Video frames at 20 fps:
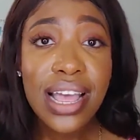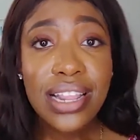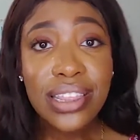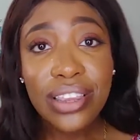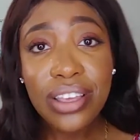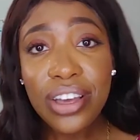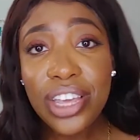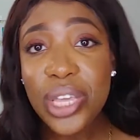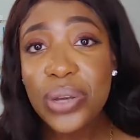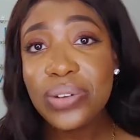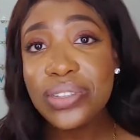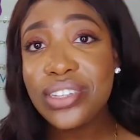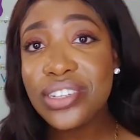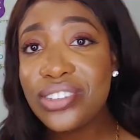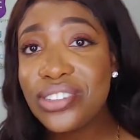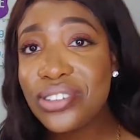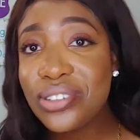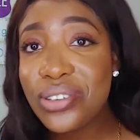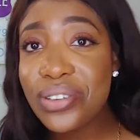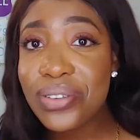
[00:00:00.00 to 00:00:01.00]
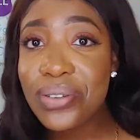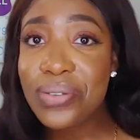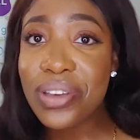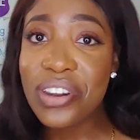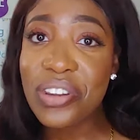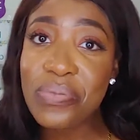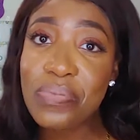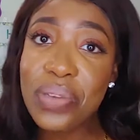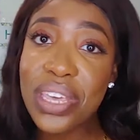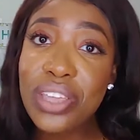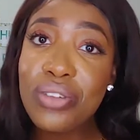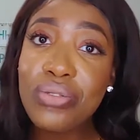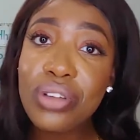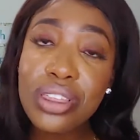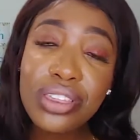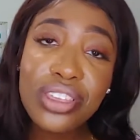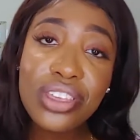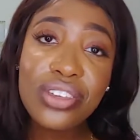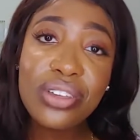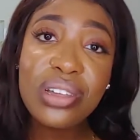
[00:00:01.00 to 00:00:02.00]
tell you what to do and be
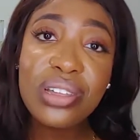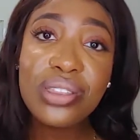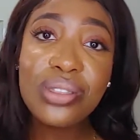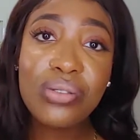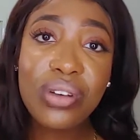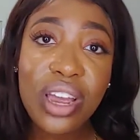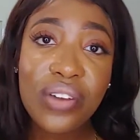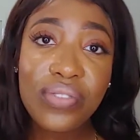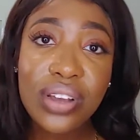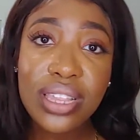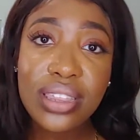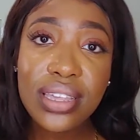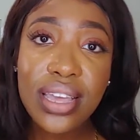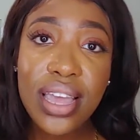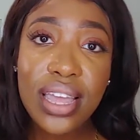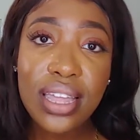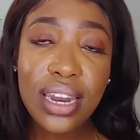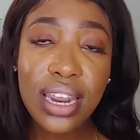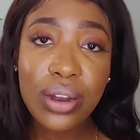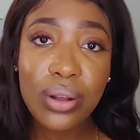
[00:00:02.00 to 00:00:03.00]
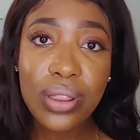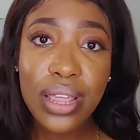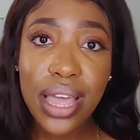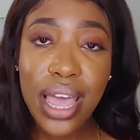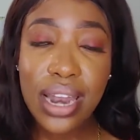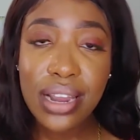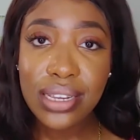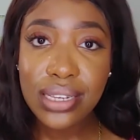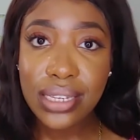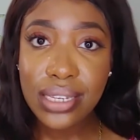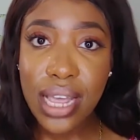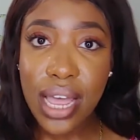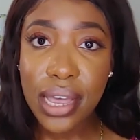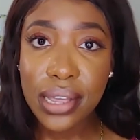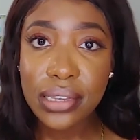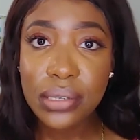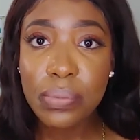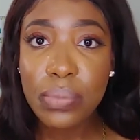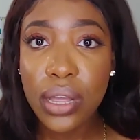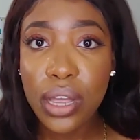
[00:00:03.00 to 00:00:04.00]
with you through everything, and I know that kind of
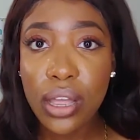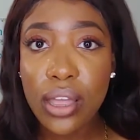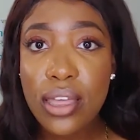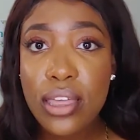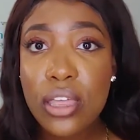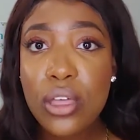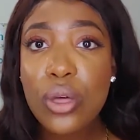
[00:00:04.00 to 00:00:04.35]
sucks, but